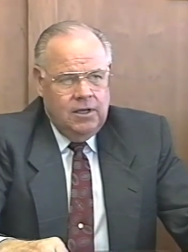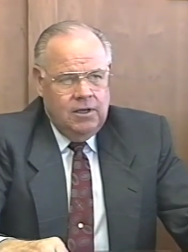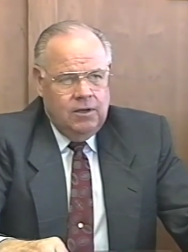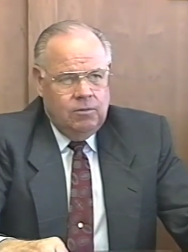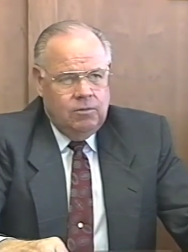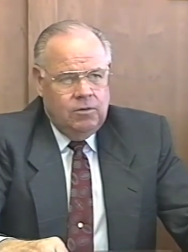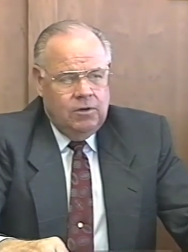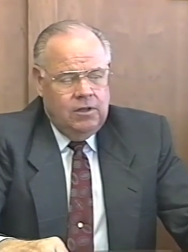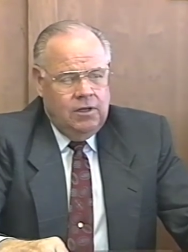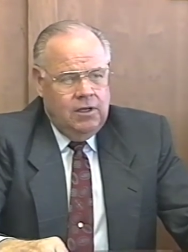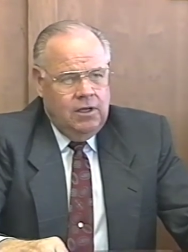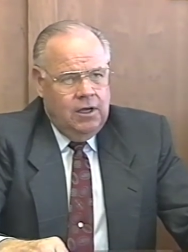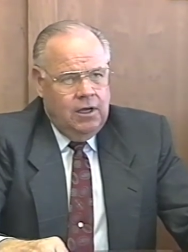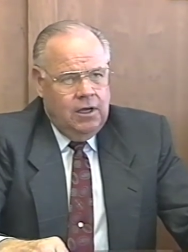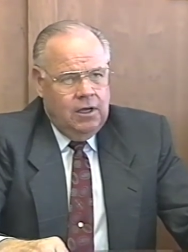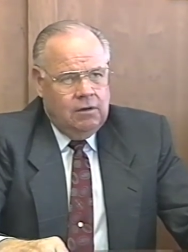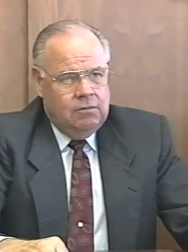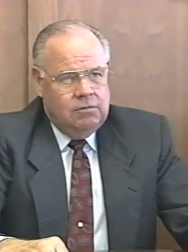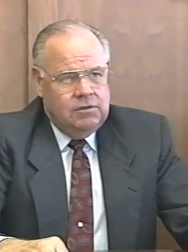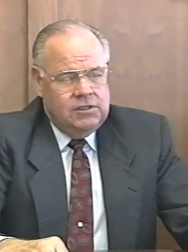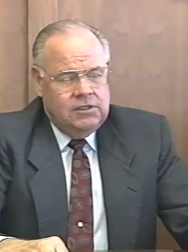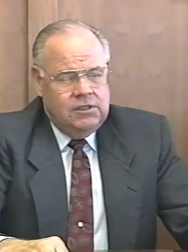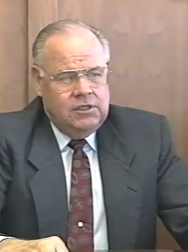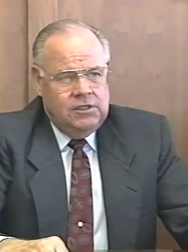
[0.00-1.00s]
With the
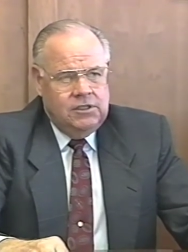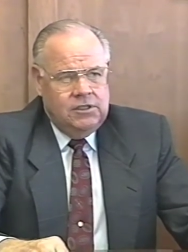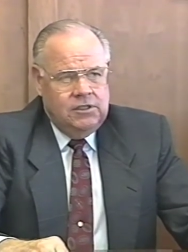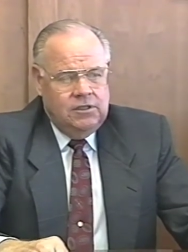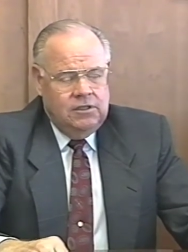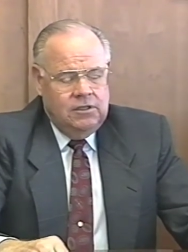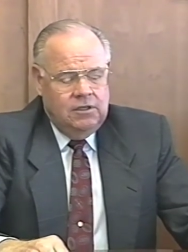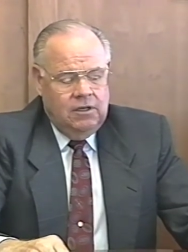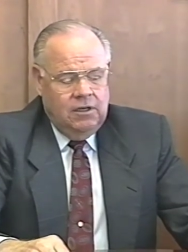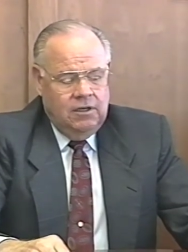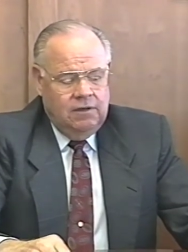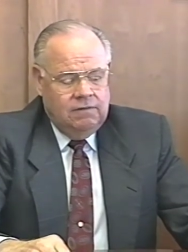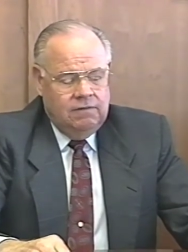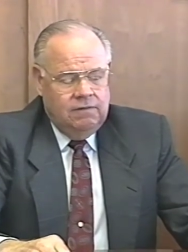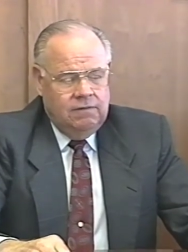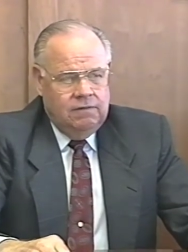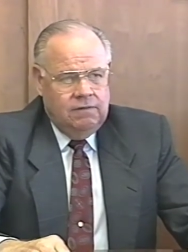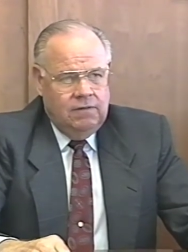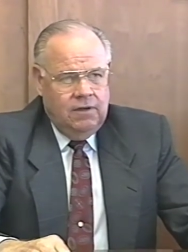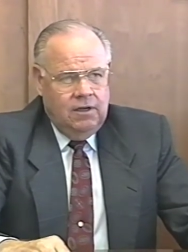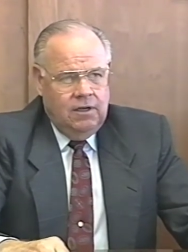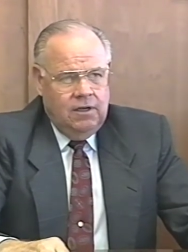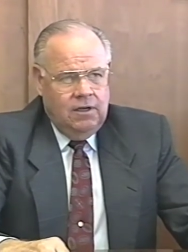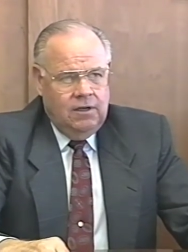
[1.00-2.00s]
acquisition
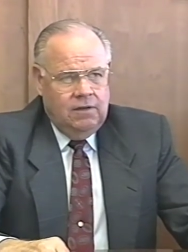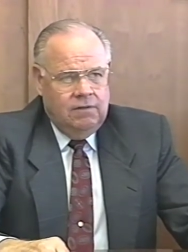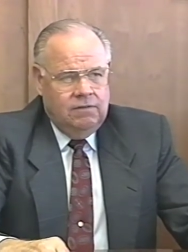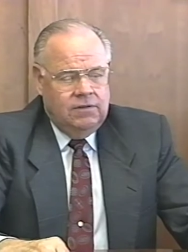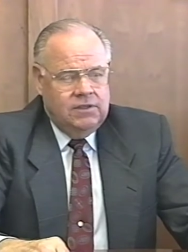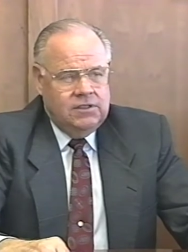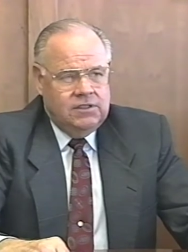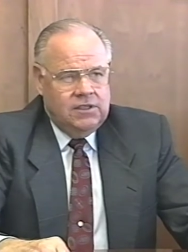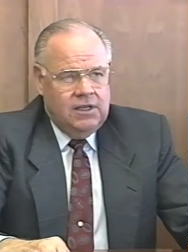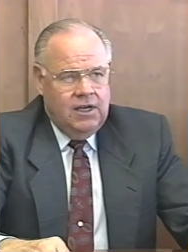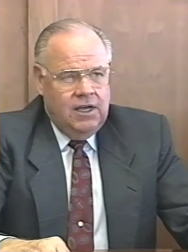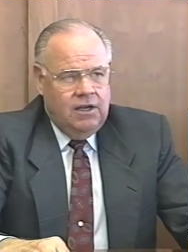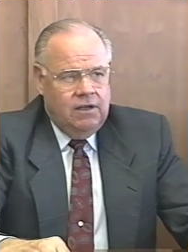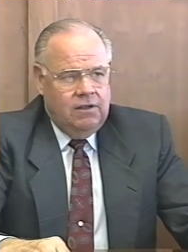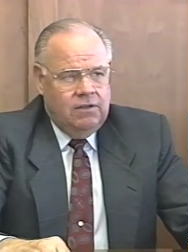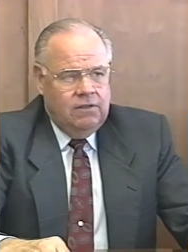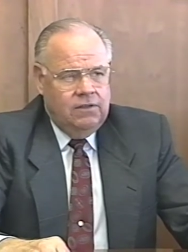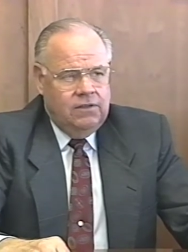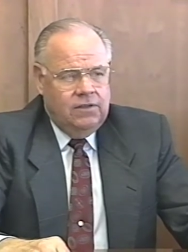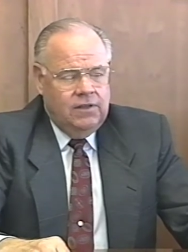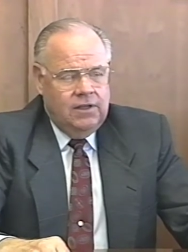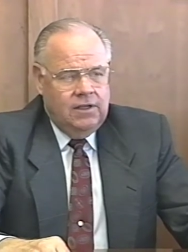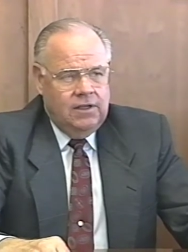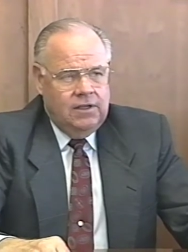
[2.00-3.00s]
of, of the
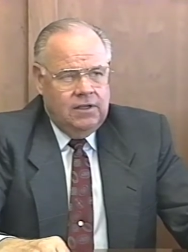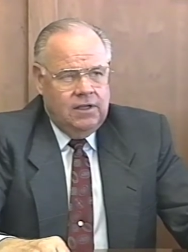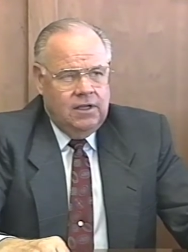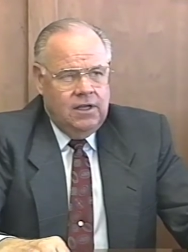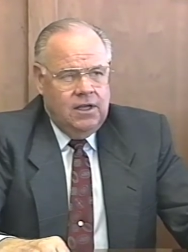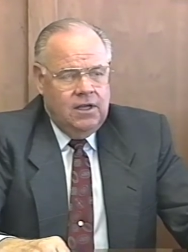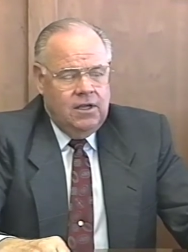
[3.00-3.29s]
South, uh,